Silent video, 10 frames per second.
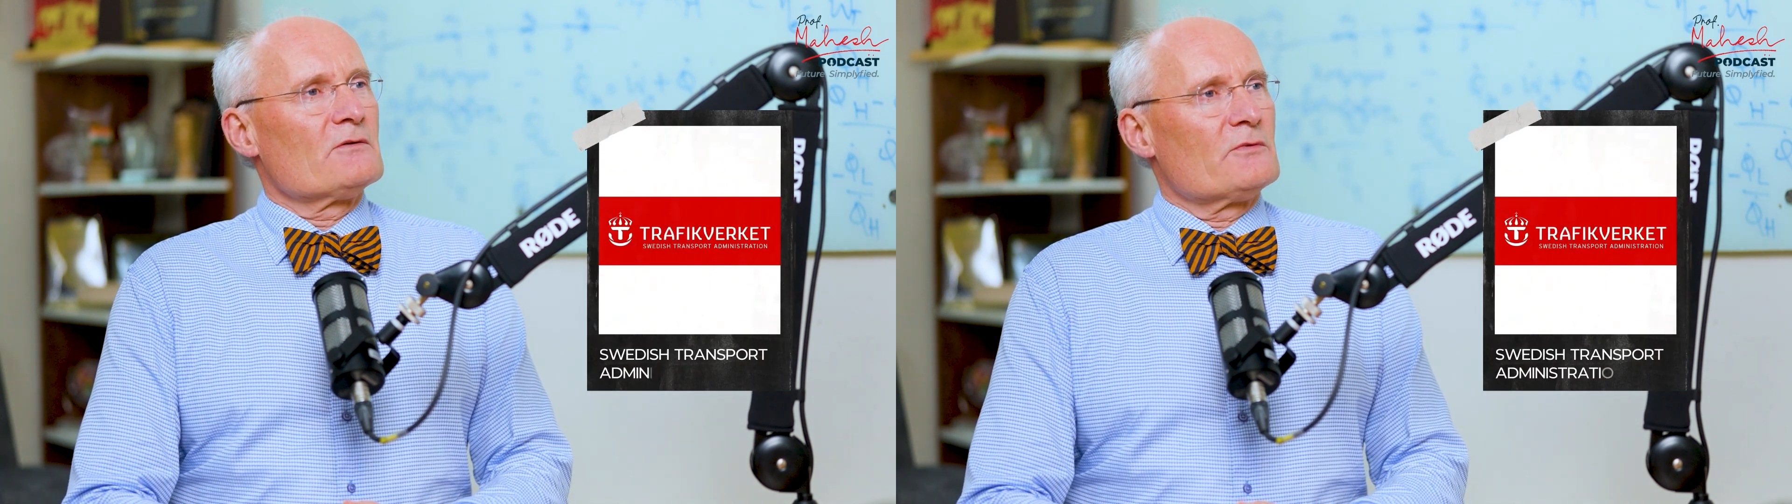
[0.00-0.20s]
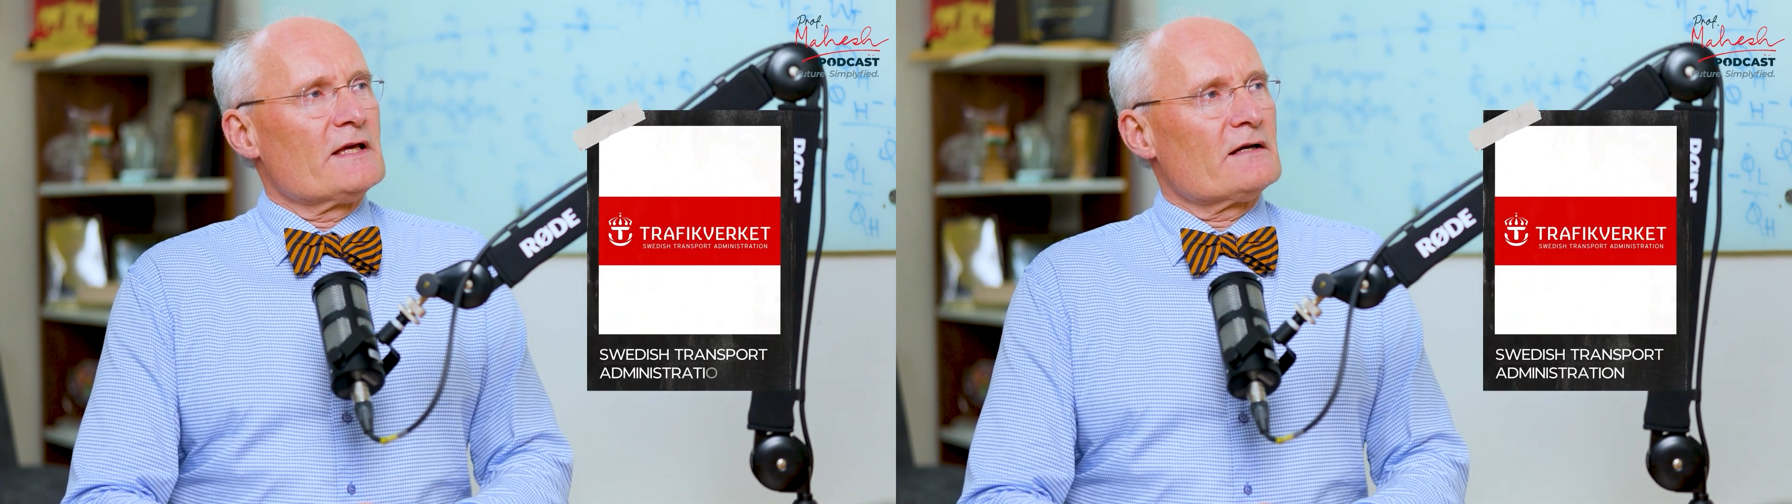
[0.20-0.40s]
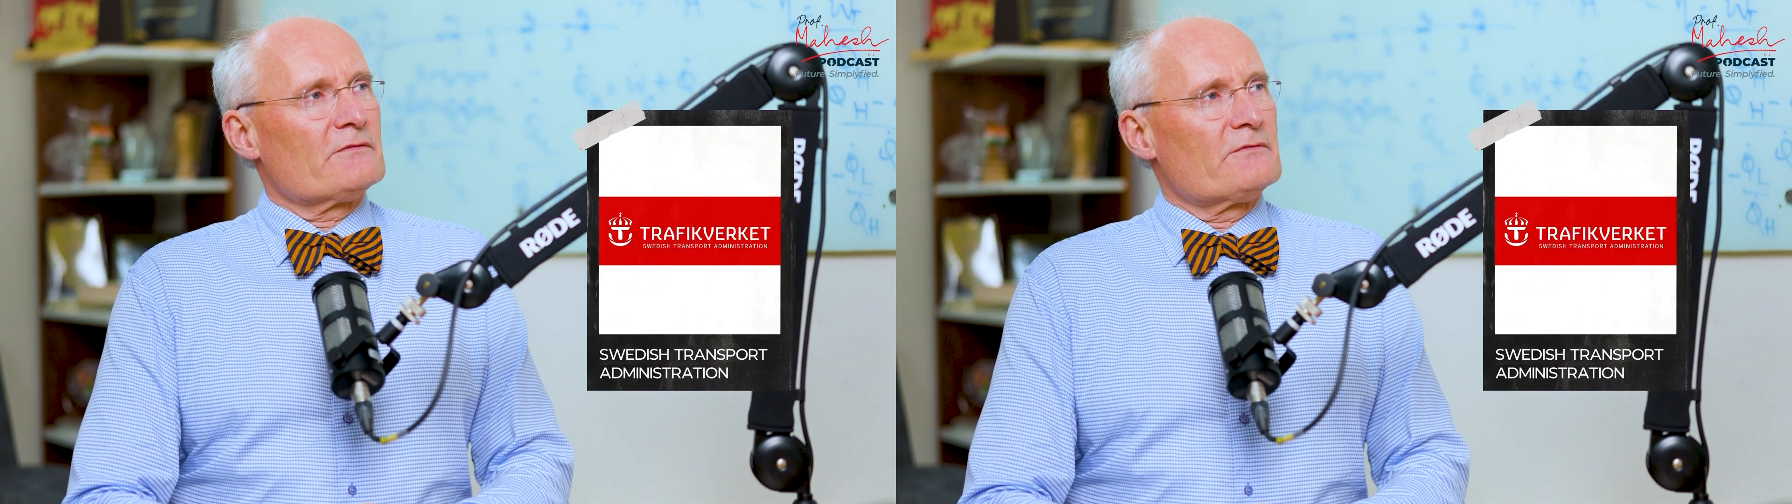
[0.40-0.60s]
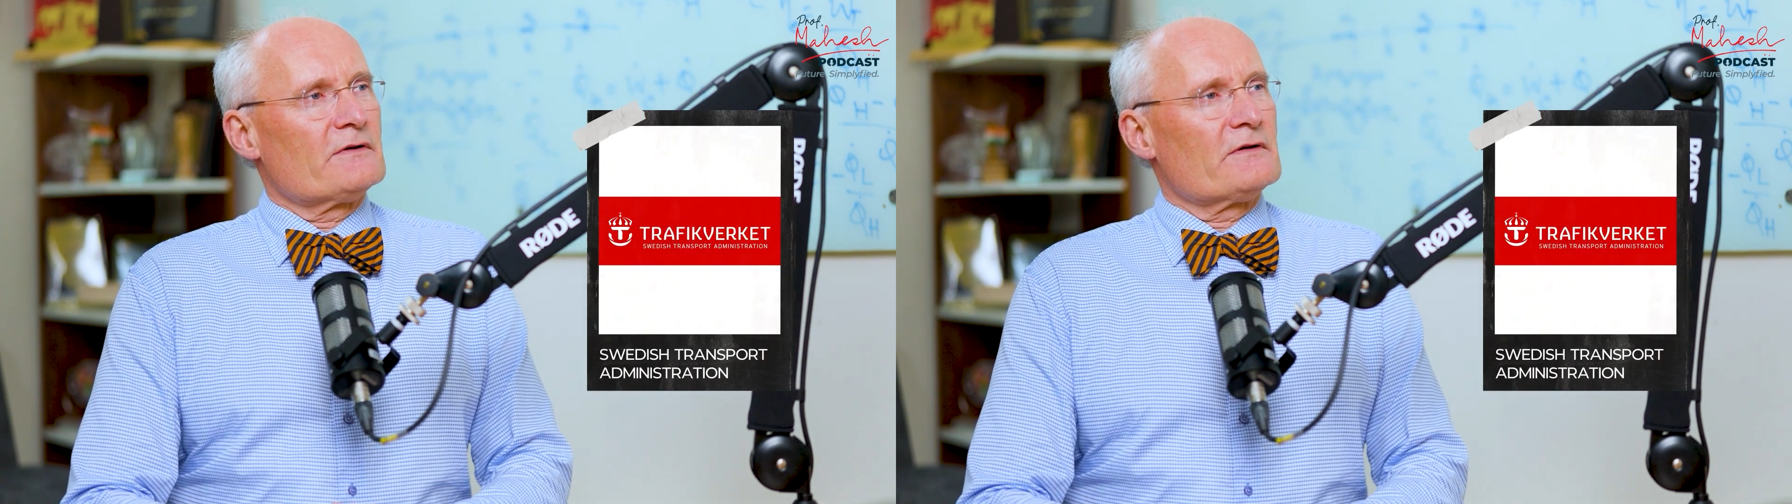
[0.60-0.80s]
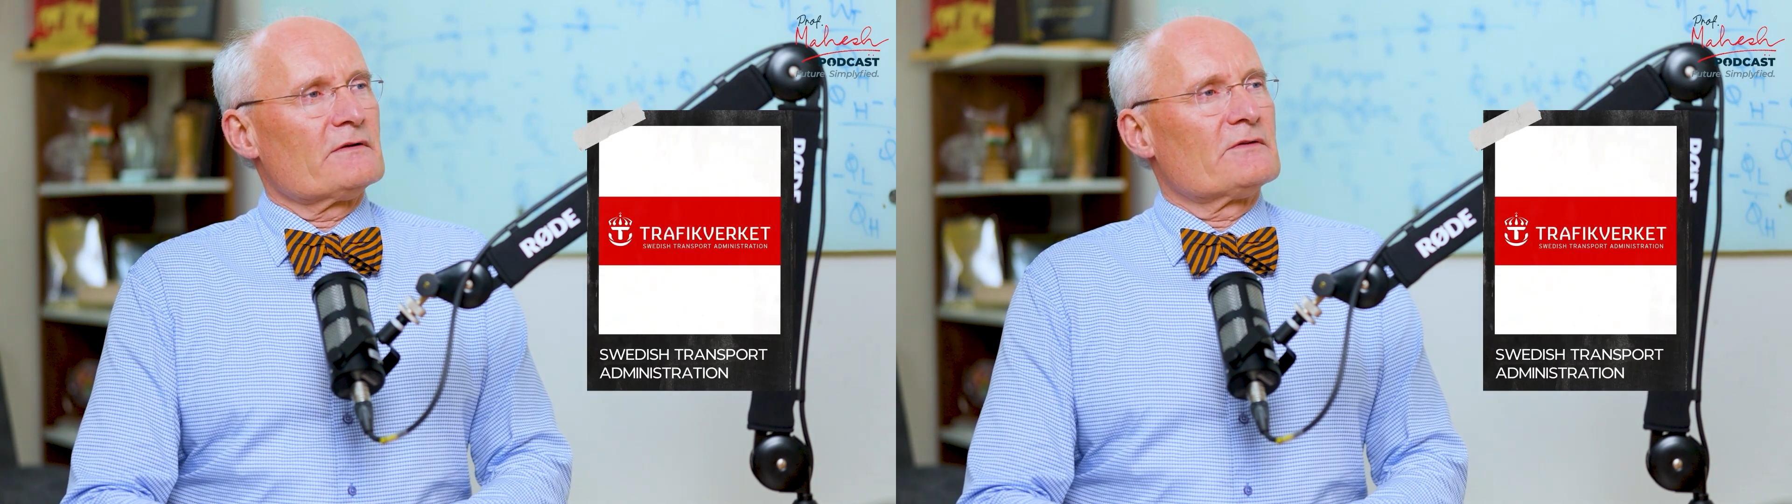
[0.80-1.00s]
We have
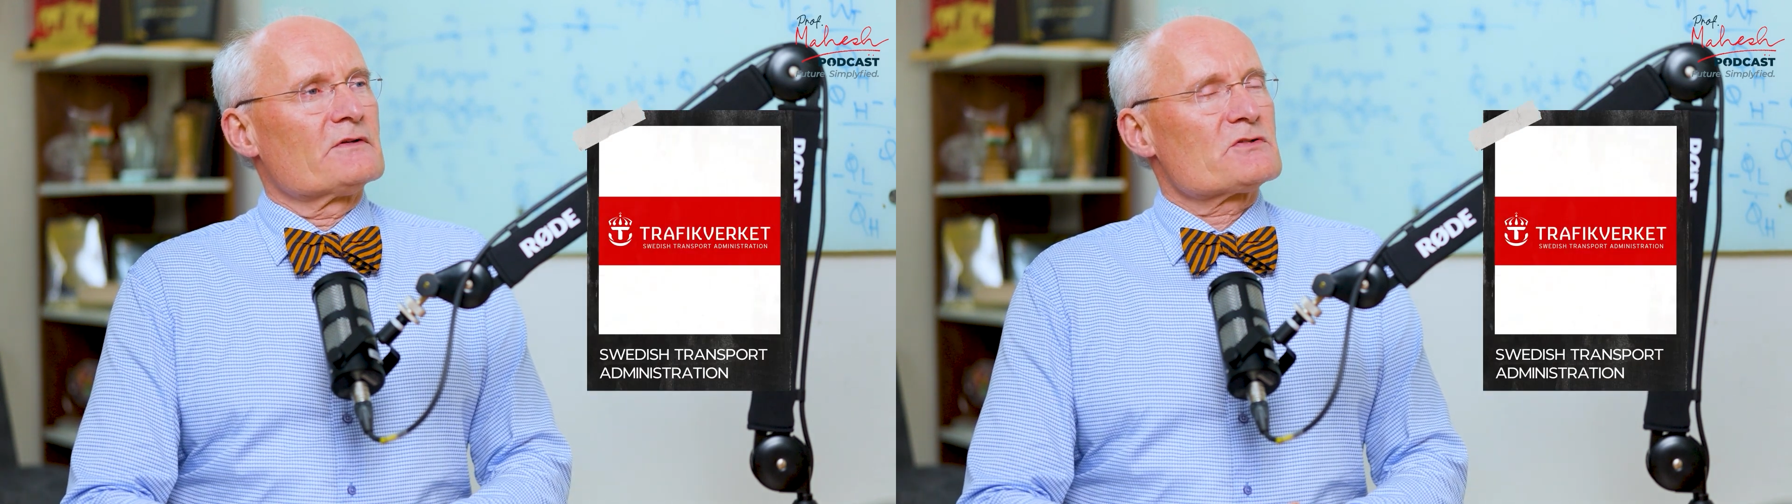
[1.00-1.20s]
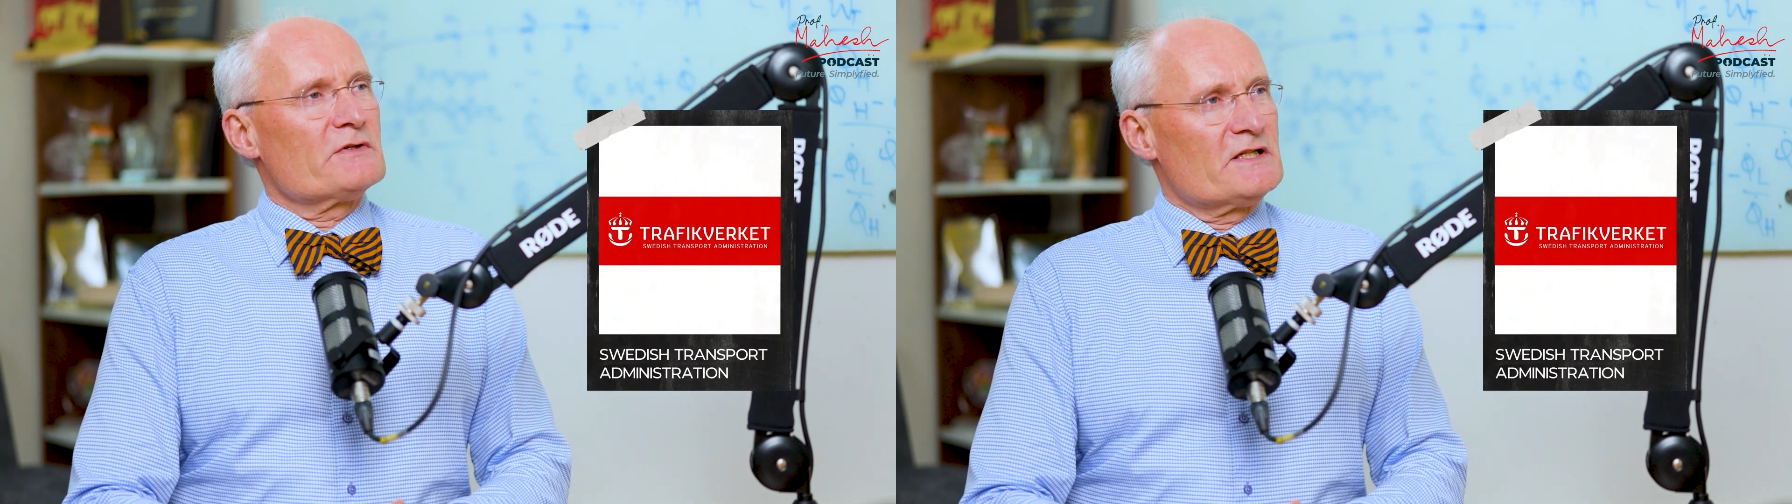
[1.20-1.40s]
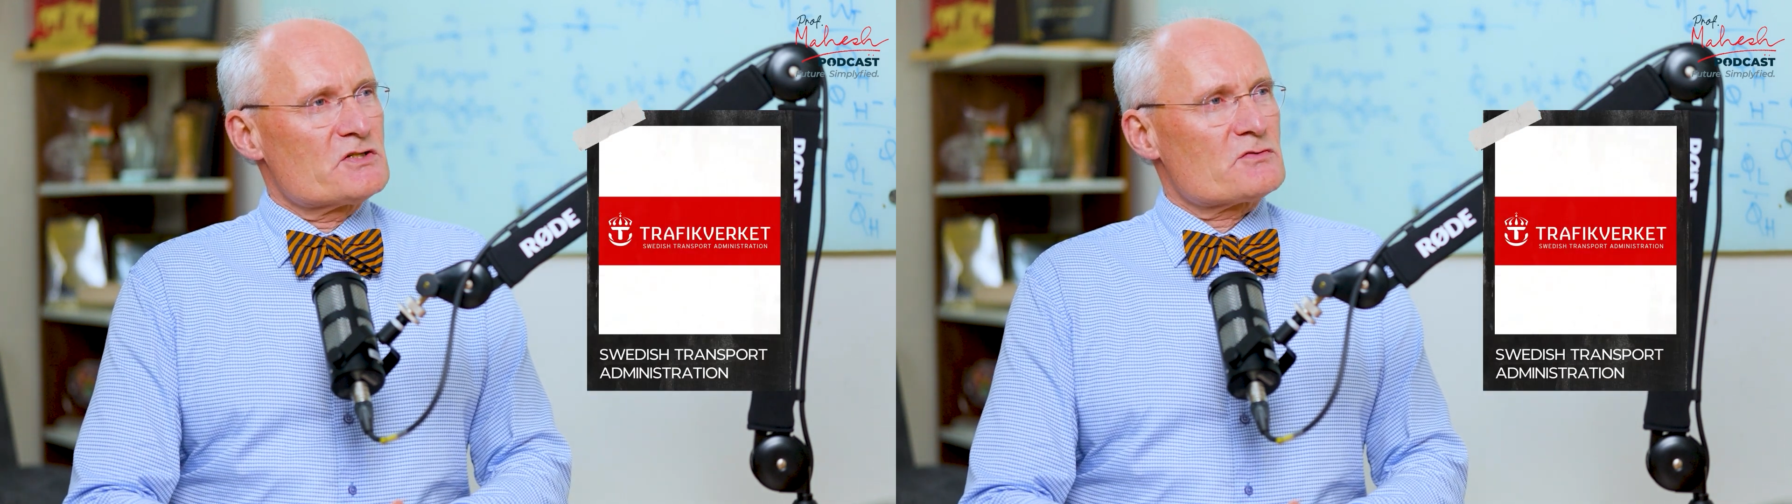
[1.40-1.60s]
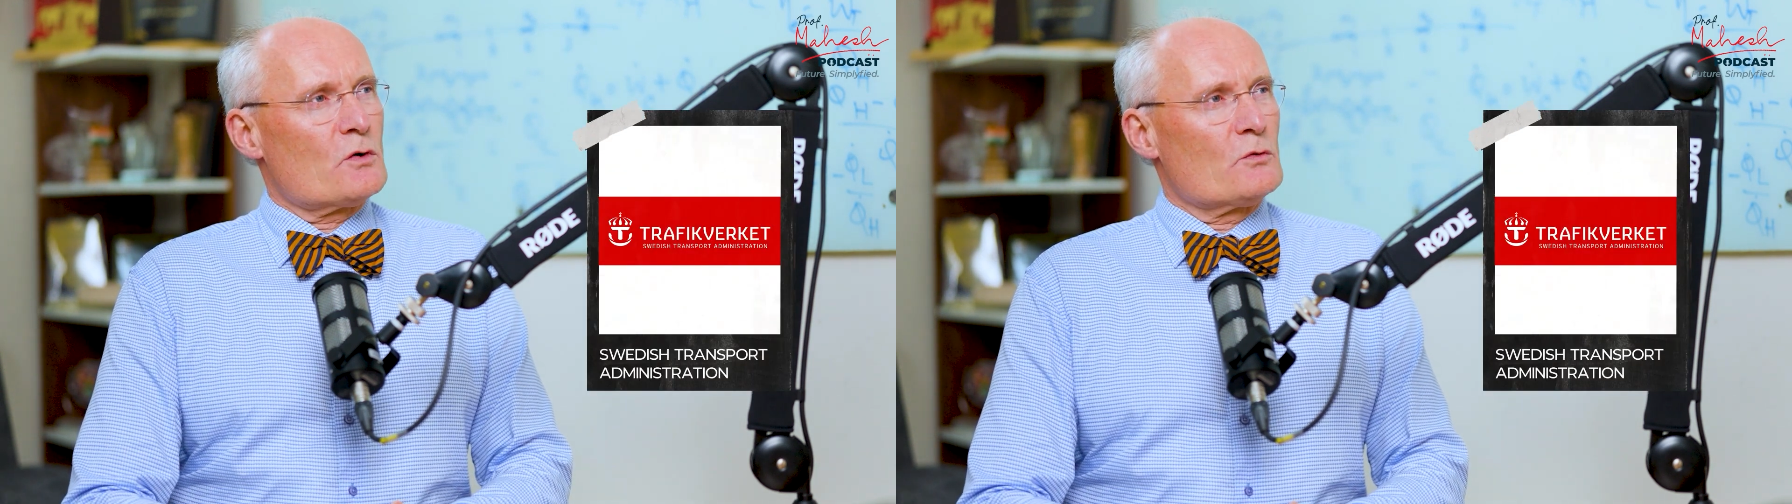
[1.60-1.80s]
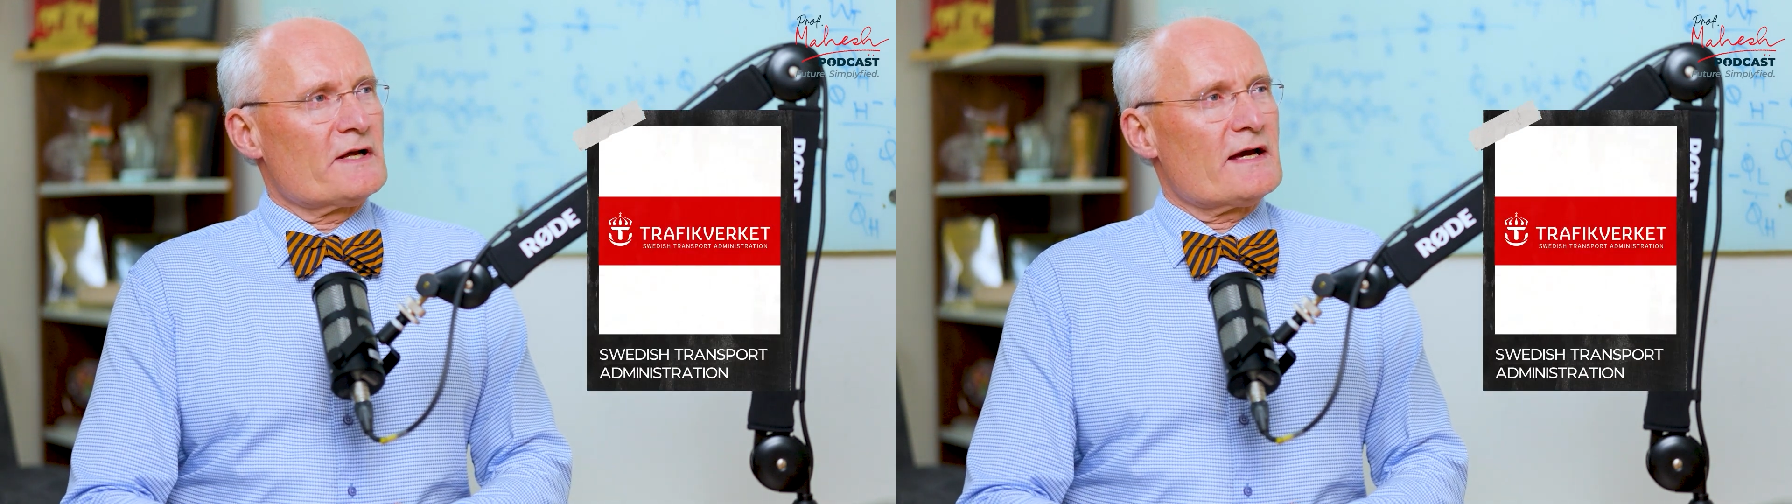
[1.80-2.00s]
the Swedish Road